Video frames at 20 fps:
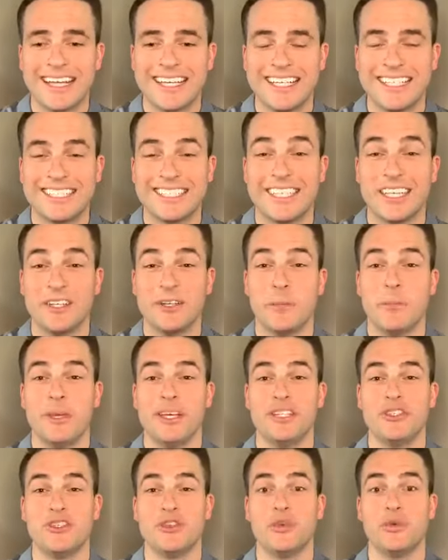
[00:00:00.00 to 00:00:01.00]
is going to be
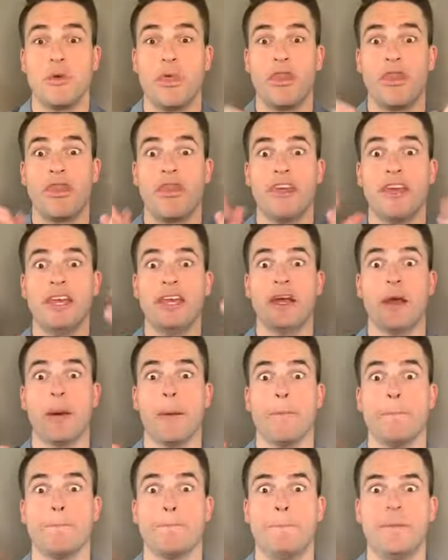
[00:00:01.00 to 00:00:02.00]
to think
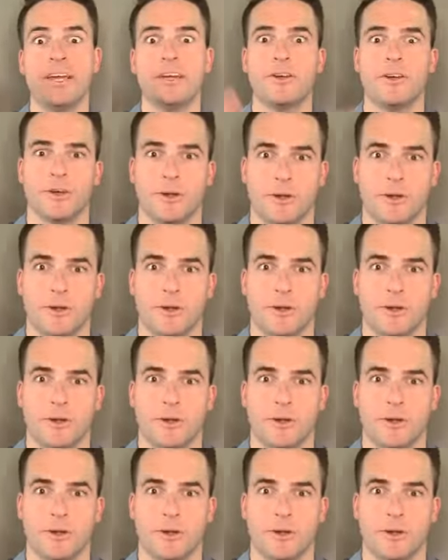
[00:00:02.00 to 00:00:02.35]
bigger.